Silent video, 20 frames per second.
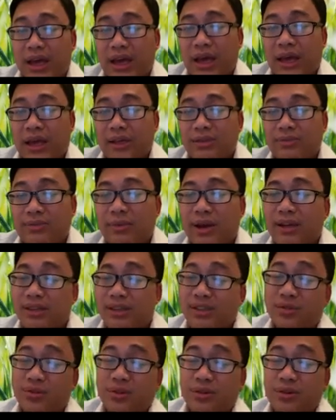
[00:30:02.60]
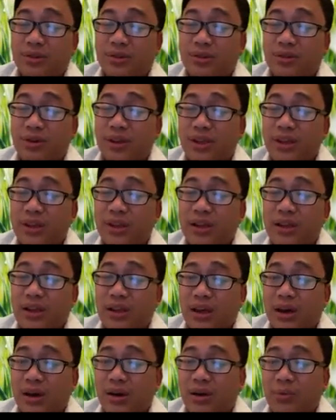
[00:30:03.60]
x minus 2 equal to 3.
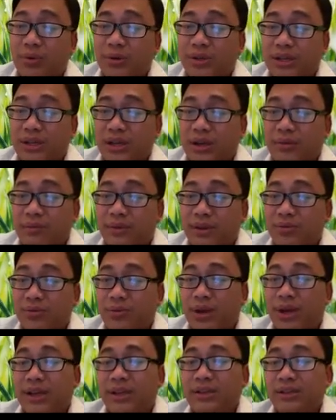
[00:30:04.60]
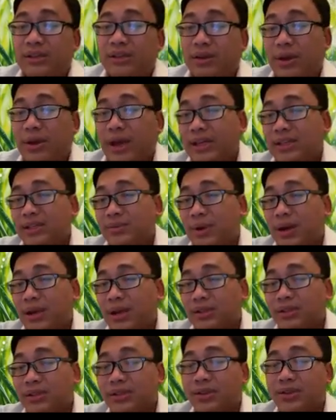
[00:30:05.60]
We set up this way, so x
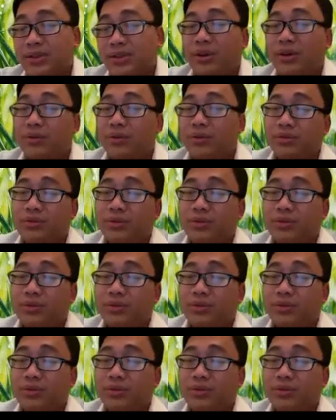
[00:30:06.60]
minus 2 equal to